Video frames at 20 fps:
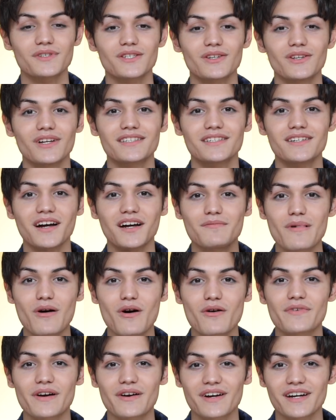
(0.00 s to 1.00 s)
So let's talk
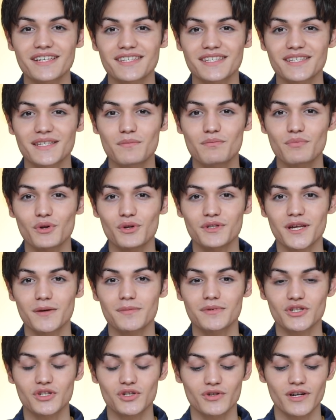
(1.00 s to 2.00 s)
about very simple
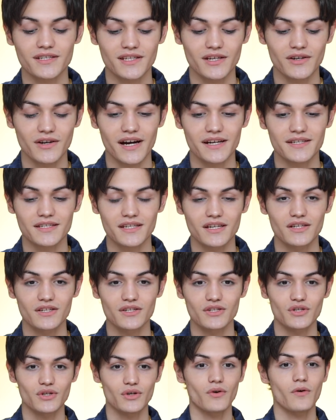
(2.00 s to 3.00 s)
tips and tricks that you guys
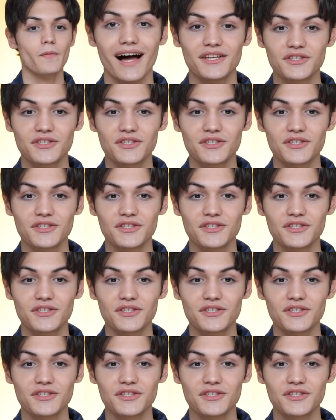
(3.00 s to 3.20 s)
can do.